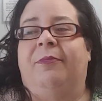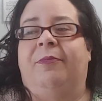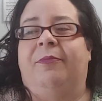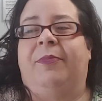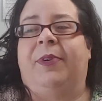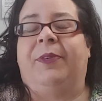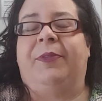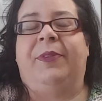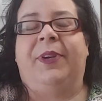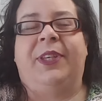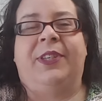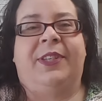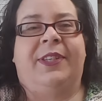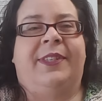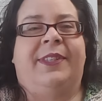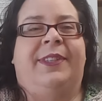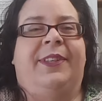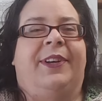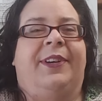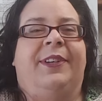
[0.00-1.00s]
but we
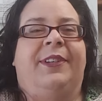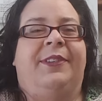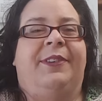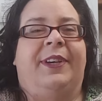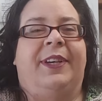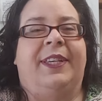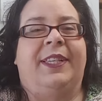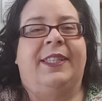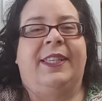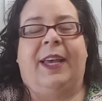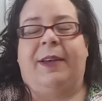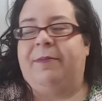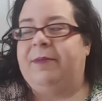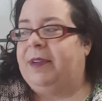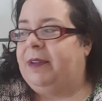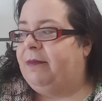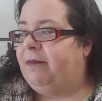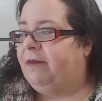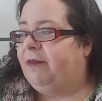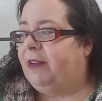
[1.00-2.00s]
just learn to accept
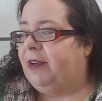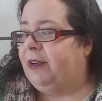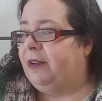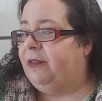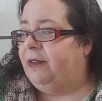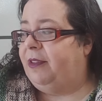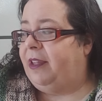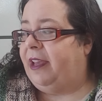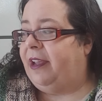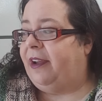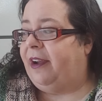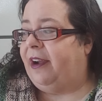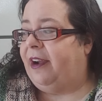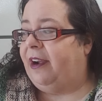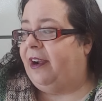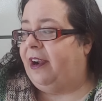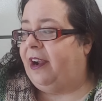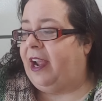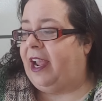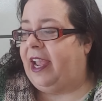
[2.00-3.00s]
them for who they
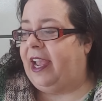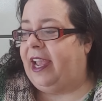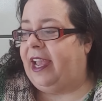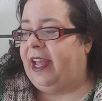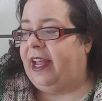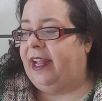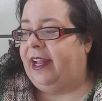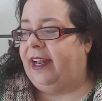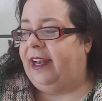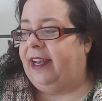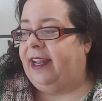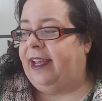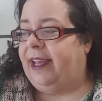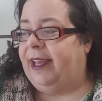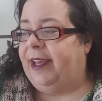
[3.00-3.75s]
are, and